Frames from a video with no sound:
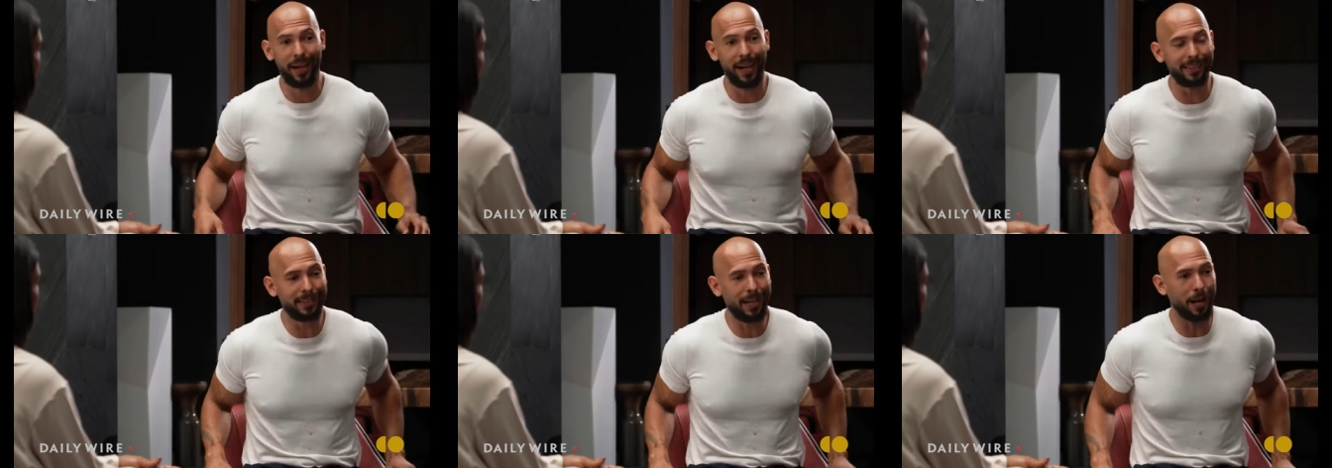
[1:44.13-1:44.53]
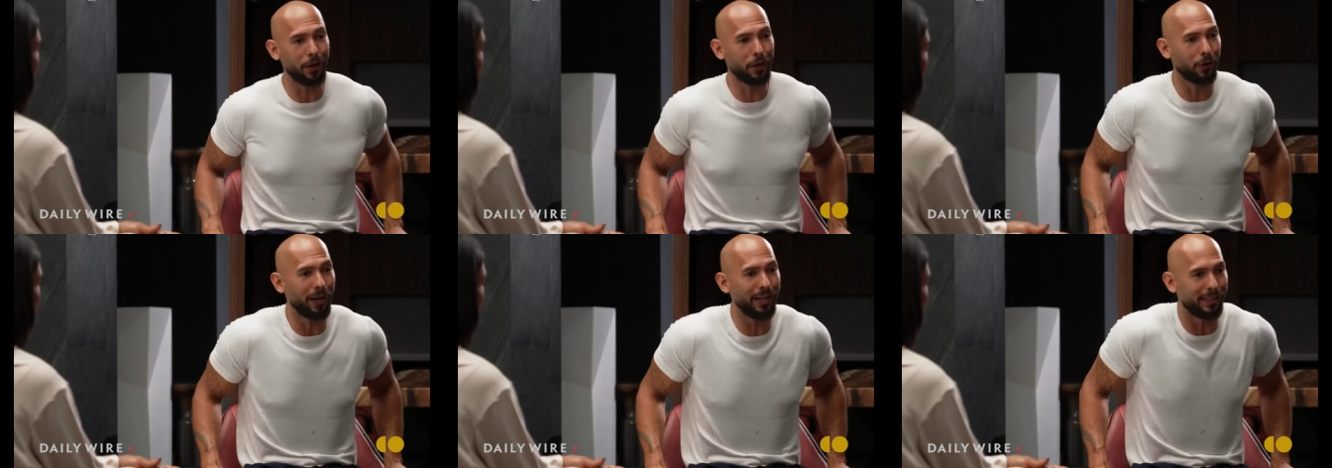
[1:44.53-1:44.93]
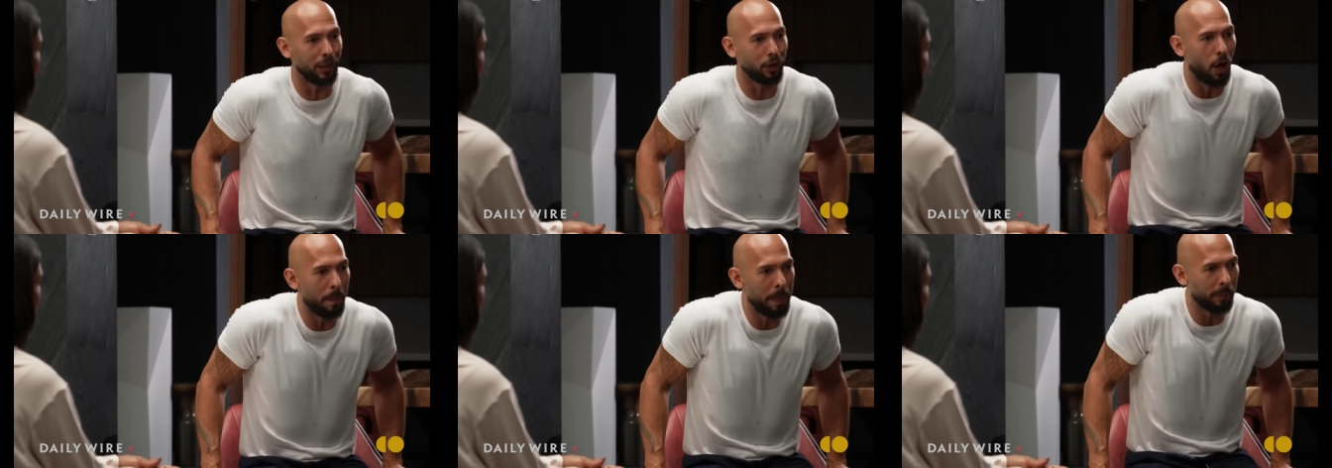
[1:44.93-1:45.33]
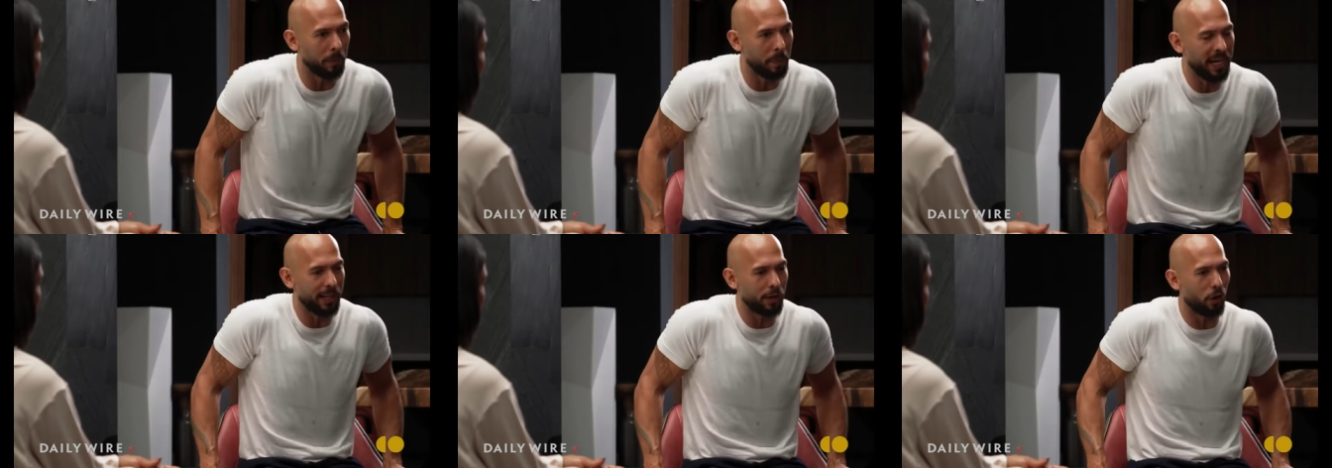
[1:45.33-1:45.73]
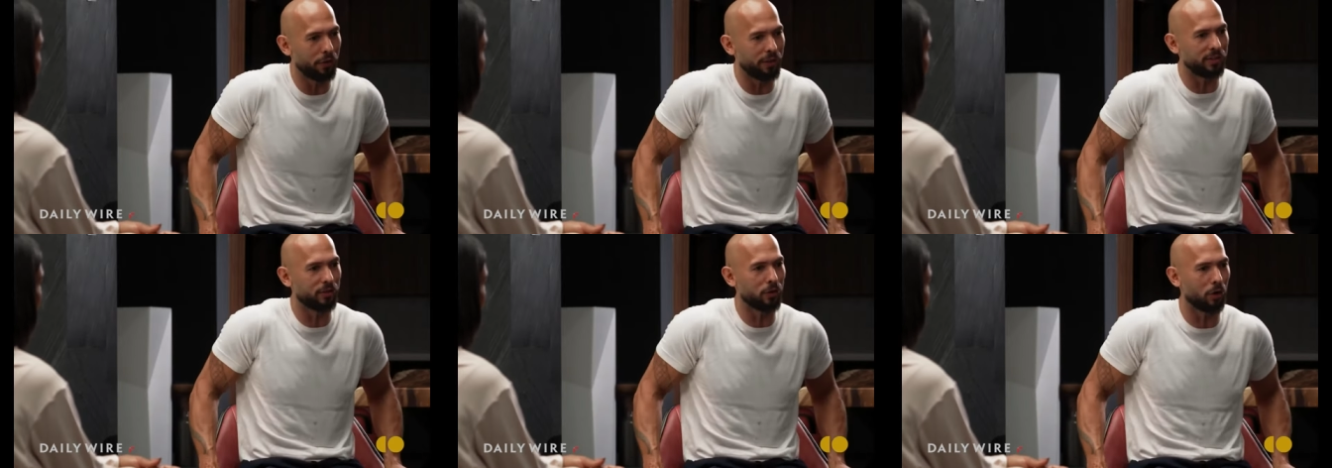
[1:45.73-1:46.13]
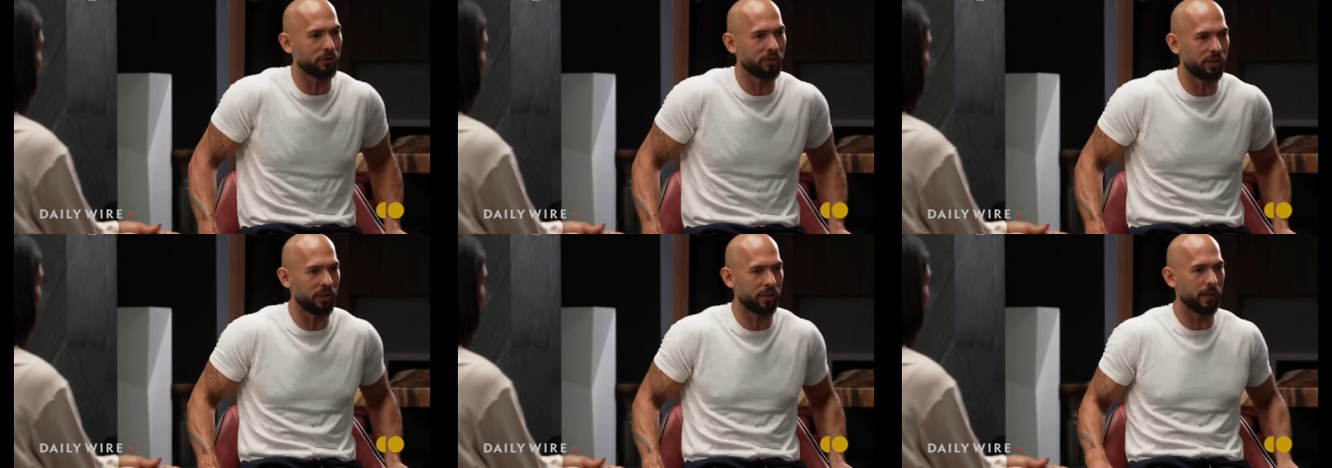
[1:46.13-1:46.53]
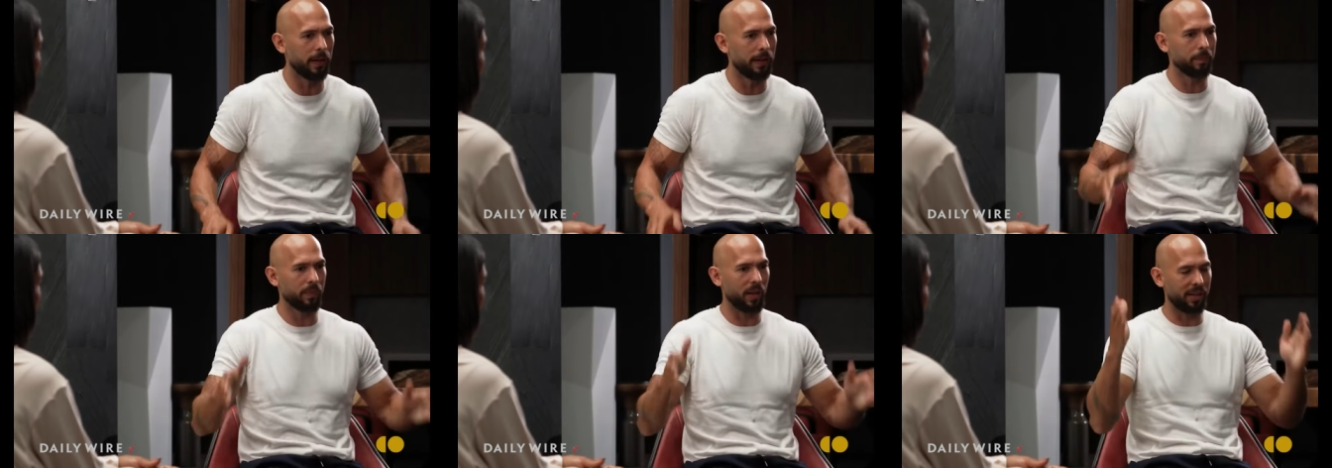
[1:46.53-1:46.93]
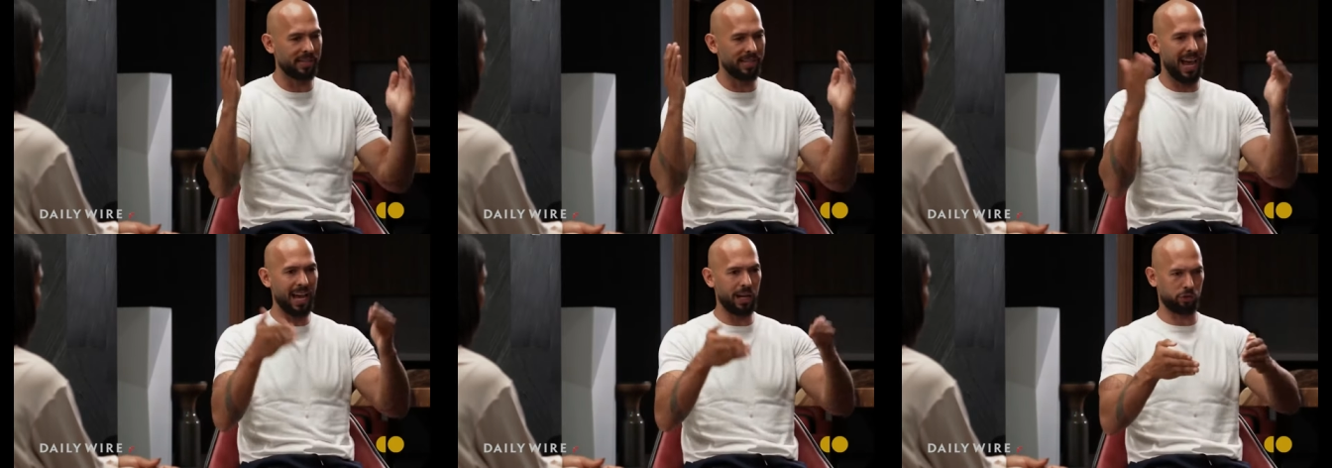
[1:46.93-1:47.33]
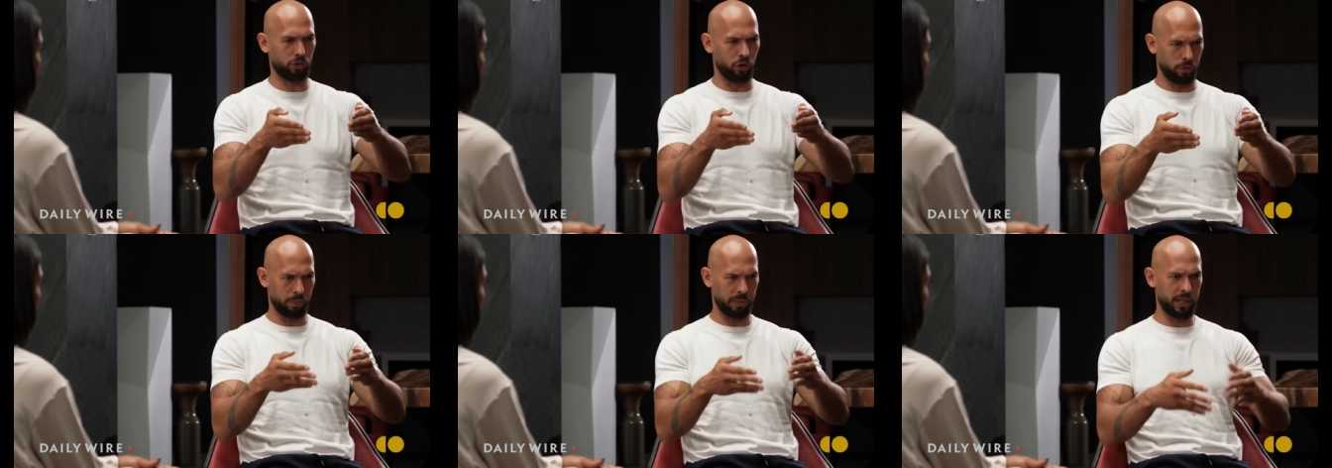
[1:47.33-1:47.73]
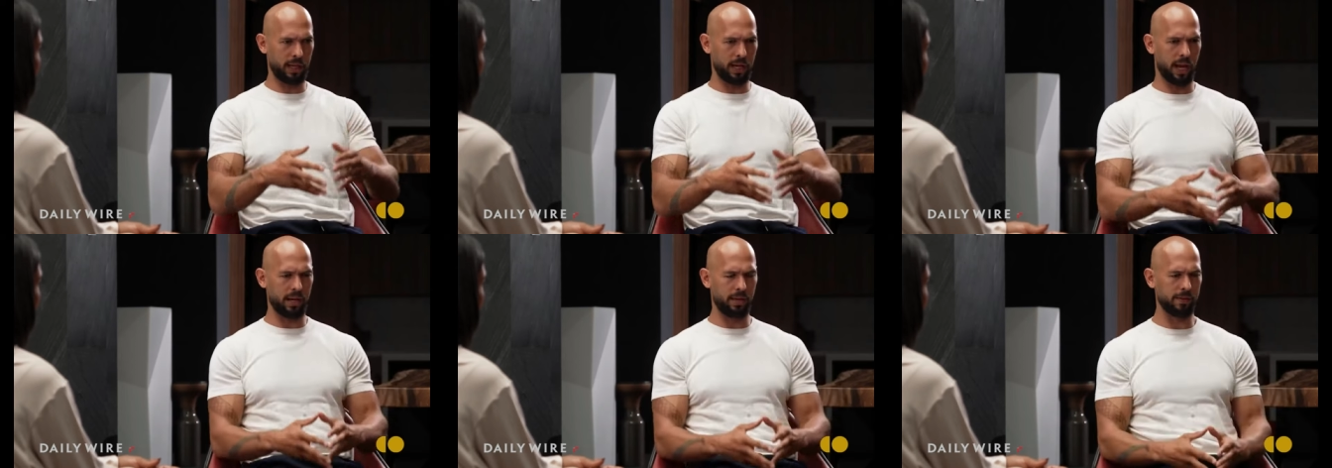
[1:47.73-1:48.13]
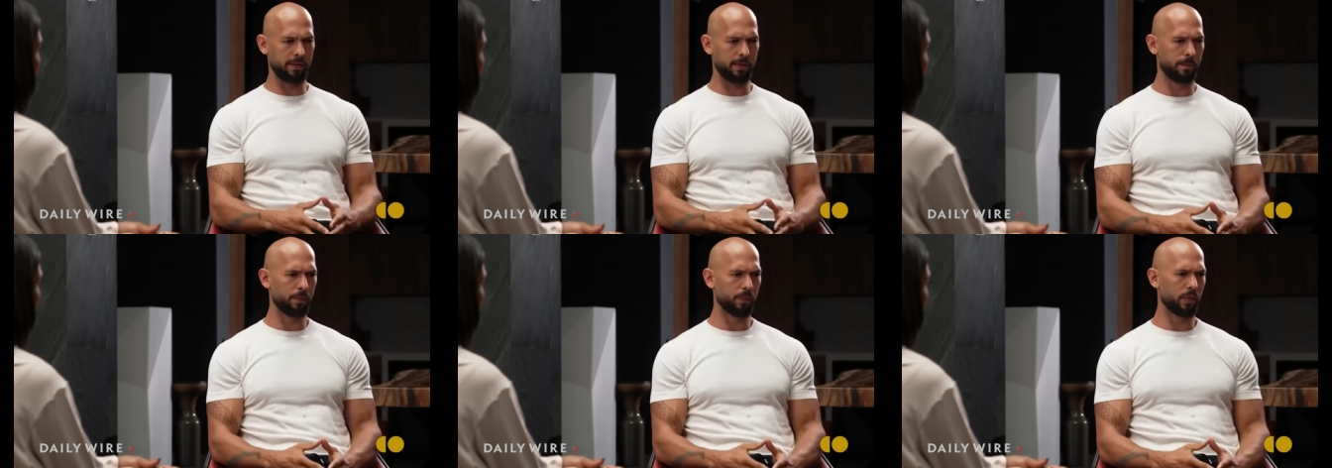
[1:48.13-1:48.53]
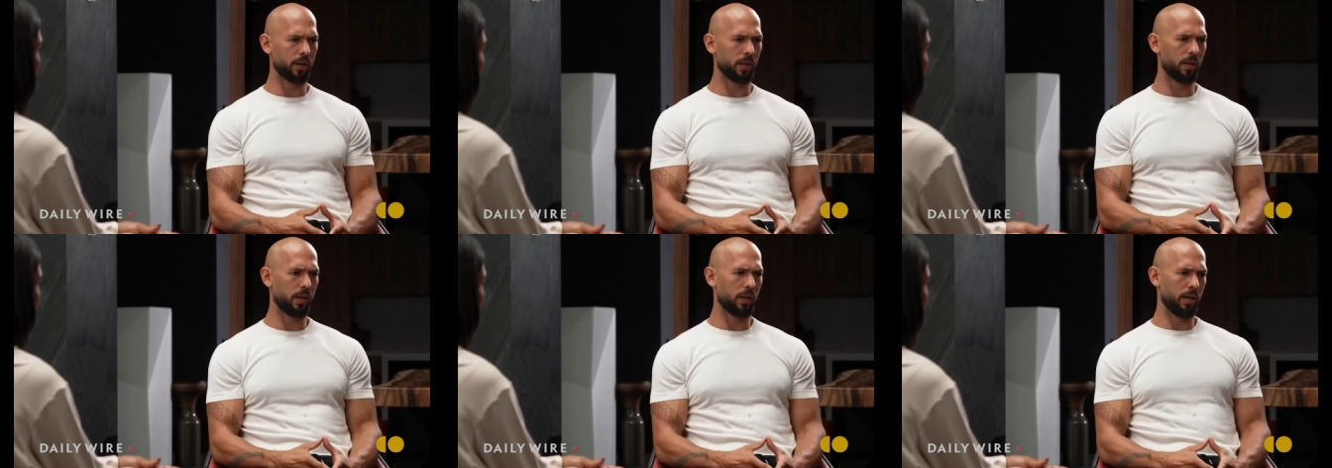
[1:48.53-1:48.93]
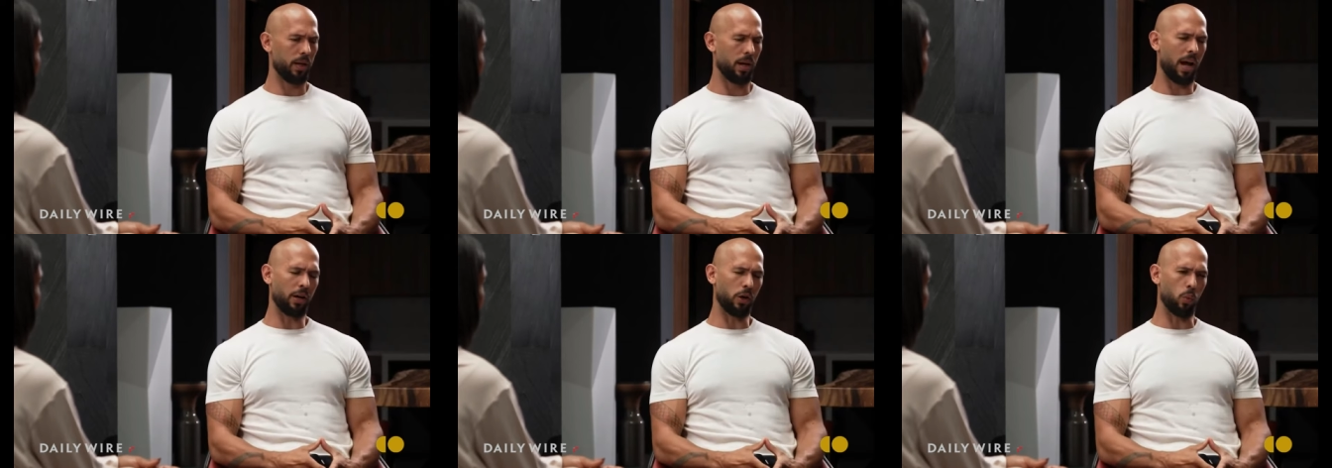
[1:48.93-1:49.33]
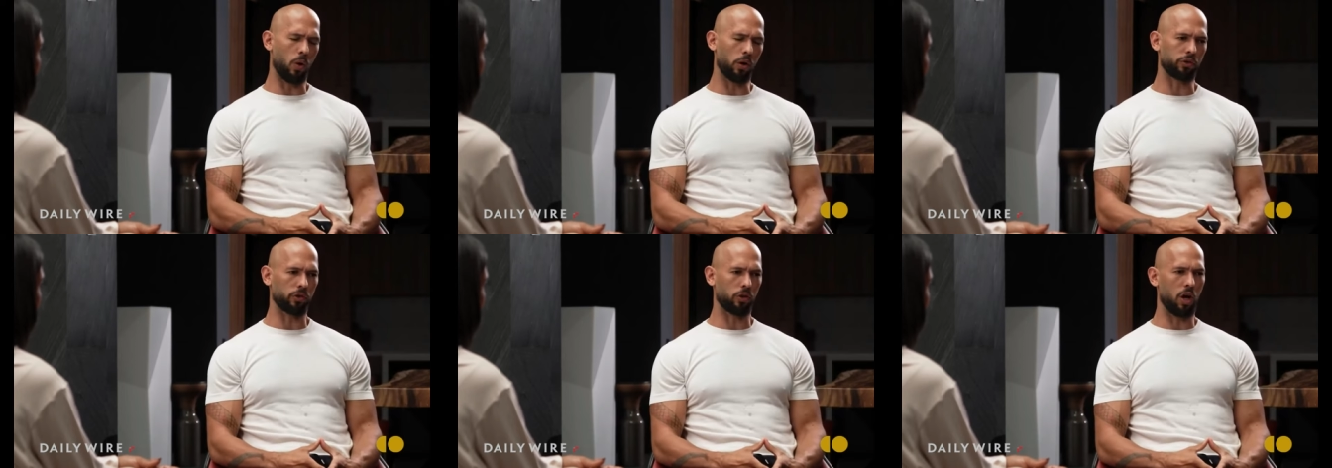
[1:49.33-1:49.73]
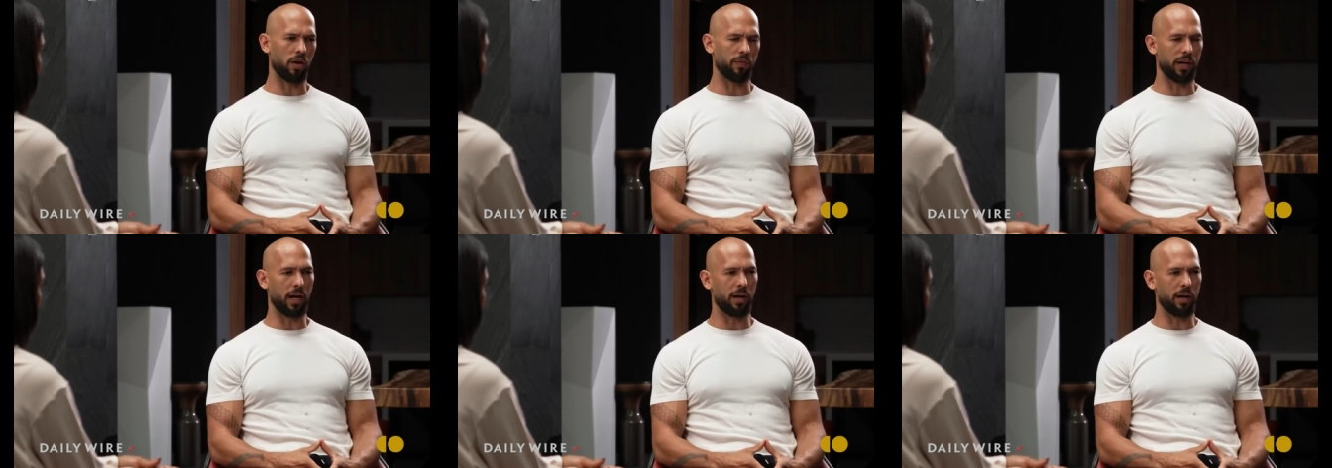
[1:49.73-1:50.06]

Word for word: It's kind of crazy. A lot of people are making all these constant attacks on me, and I don't watch a lot of it.